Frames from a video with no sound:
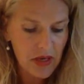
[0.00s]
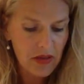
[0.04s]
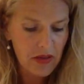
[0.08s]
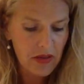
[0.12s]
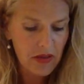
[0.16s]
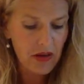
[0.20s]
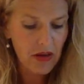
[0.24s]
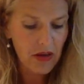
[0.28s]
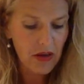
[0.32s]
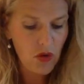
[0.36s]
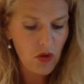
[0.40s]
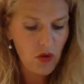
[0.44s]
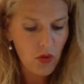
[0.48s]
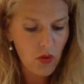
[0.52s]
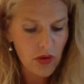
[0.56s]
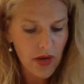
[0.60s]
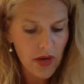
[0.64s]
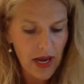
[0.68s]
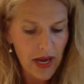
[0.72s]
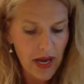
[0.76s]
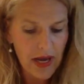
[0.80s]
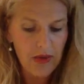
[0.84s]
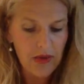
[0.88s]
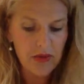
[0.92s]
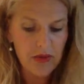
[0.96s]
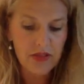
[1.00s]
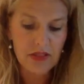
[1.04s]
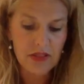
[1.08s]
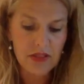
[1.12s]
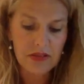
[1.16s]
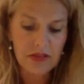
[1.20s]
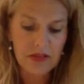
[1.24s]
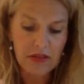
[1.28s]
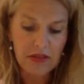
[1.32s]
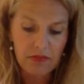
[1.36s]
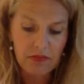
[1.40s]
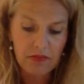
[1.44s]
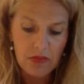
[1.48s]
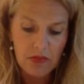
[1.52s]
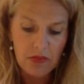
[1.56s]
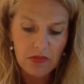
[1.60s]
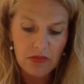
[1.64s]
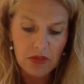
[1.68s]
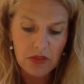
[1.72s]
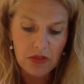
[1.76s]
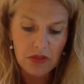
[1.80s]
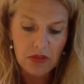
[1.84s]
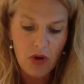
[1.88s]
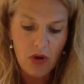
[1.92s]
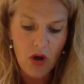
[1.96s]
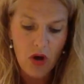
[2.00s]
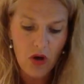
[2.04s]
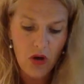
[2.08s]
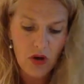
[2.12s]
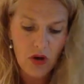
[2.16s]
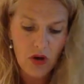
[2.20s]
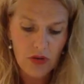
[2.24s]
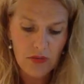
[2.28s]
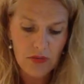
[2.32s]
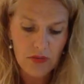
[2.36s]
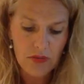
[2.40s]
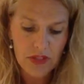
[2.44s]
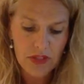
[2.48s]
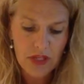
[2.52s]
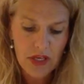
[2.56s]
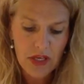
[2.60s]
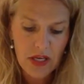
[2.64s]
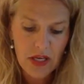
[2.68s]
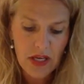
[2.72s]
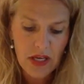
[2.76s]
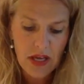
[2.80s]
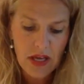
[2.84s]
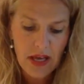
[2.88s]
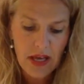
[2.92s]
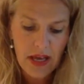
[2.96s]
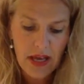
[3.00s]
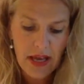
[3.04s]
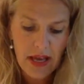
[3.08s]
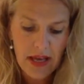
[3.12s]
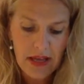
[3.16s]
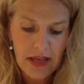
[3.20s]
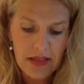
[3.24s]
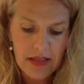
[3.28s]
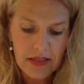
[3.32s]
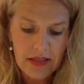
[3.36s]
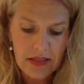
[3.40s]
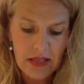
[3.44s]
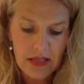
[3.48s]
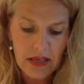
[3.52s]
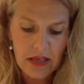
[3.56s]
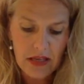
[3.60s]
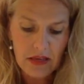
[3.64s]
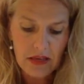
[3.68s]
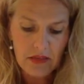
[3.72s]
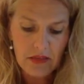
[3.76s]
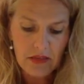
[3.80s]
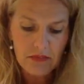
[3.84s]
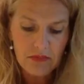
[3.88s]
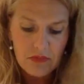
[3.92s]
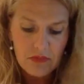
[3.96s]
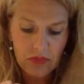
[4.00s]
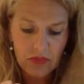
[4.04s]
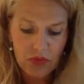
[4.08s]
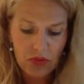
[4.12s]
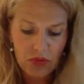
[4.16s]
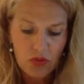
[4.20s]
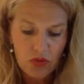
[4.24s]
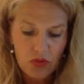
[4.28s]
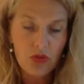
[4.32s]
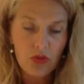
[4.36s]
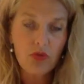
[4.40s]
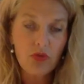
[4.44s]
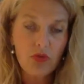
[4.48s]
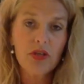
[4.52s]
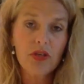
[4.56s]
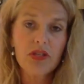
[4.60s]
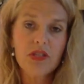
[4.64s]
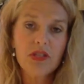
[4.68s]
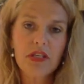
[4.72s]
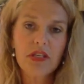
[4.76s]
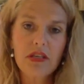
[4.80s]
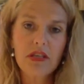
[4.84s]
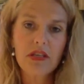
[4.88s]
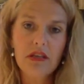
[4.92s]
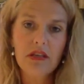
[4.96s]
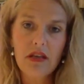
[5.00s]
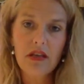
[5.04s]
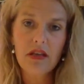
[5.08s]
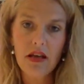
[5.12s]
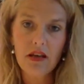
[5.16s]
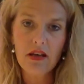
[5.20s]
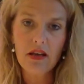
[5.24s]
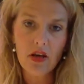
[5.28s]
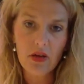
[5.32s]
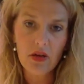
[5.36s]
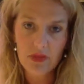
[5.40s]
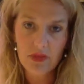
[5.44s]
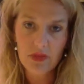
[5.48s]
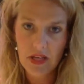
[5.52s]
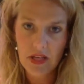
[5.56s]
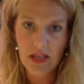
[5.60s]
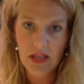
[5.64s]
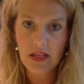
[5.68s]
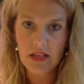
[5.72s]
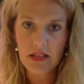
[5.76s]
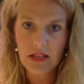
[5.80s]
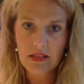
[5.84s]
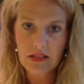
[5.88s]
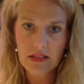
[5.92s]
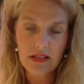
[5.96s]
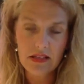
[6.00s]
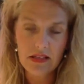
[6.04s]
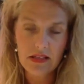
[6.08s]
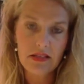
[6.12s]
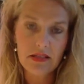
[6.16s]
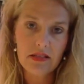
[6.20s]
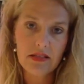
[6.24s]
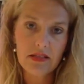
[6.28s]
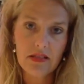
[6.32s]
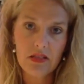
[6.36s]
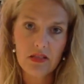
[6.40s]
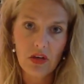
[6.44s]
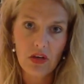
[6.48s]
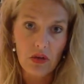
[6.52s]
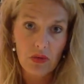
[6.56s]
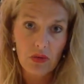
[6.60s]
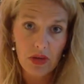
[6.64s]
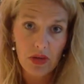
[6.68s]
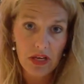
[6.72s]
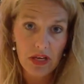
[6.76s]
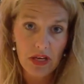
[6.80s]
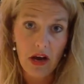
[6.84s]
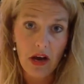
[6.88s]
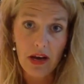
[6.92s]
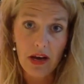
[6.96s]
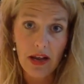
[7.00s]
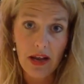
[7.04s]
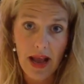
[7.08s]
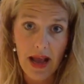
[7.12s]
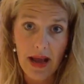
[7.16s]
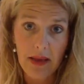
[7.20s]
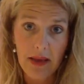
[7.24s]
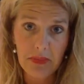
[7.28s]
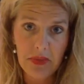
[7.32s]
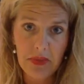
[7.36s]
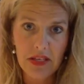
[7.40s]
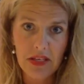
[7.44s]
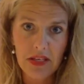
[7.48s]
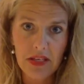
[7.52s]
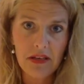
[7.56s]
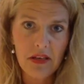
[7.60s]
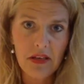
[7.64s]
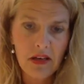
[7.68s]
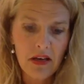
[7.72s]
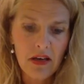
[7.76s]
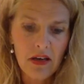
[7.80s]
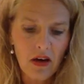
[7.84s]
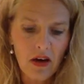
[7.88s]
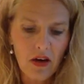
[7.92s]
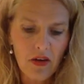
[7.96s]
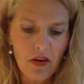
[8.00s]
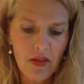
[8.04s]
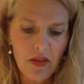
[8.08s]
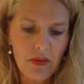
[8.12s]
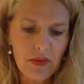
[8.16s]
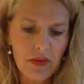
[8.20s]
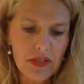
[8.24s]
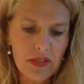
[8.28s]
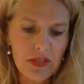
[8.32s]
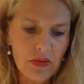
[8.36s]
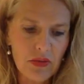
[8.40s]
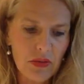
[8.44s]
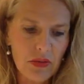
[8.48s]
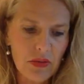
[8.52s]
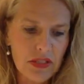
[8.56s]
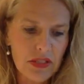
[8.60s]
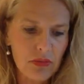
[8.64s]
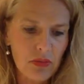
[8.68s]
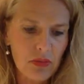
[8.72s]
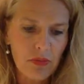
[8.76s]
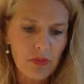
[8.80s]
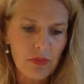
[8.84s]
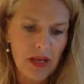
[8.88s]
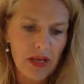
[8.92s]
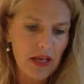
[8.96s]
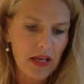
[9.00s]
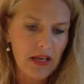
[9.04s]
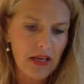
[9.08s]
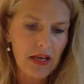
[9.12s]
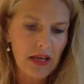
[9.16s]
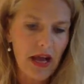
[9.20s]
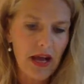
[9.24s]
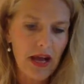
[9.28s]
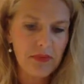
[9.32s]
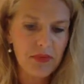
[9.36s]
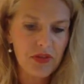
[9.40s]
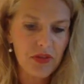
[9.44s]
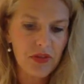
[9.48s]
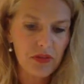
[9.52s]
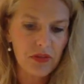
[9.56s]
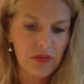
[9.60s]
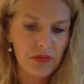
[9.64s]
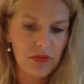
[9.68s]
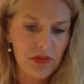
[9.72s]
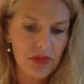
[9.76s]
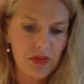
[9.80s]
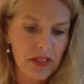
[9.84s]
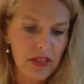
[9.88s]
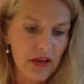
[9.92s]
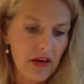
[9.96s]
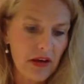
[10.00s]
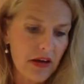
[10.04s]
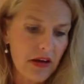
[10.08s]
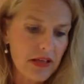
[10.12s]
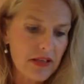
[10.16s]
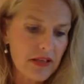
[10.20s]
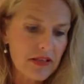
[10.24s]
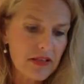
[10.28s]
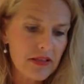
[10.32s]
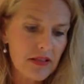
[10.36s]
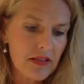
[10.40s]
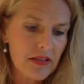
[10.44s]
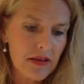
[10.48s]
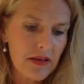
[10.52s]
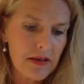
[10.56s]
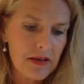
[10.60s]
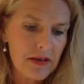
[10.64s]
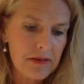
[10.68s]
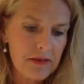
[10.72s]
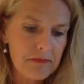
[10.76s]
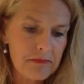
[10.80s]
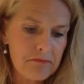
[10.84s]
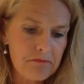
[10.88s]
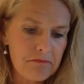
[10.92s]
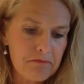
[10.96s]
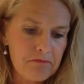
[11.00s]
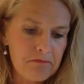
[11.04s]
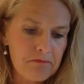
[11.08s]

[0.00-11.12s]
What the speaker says: a courthouse and some arms, and George Washington goes in and says this, cannot happen. Although he's a reasonable man, absolutely not. At